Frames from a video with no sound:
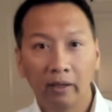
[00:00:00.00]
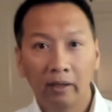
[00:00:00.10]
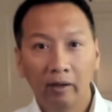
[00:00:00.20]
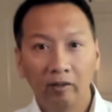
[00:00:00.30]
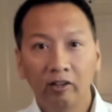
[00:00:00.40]

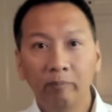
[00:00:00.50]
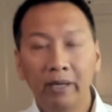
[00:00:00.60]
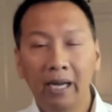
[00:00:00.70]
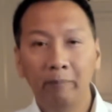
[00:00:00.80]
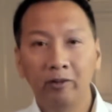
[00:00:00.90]

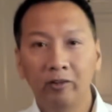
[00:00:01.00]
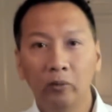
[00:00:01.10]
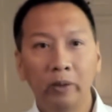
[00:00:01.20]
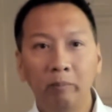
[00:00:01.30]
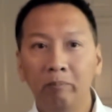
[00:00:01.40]
Sometimes
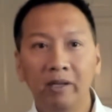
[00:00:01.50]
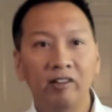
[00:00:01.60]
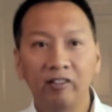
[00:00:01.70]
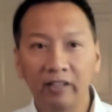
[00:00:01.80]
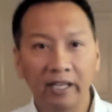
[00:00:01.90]
we miss
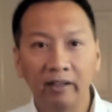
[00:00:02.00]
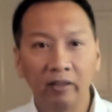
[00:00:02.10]
seeing the